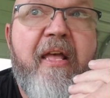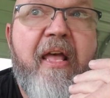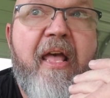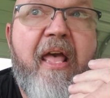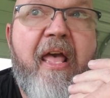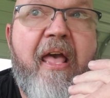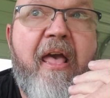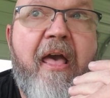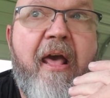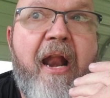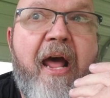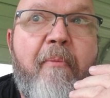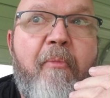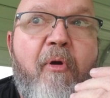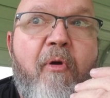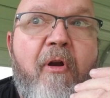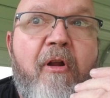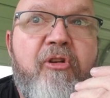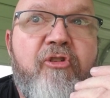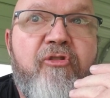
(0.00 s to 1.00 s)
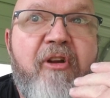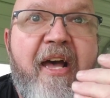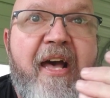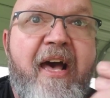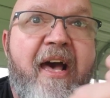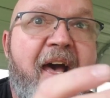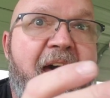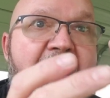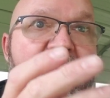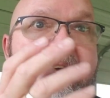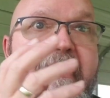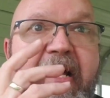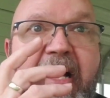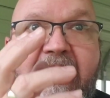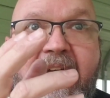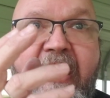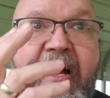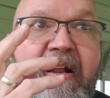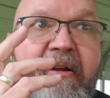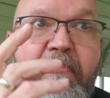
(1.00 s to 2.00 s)
And I'm going to try, I
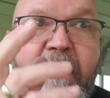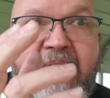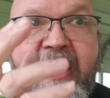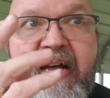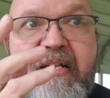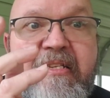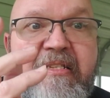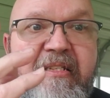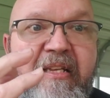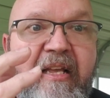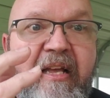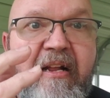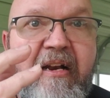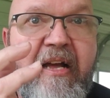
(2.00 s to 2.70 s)
got a mindset,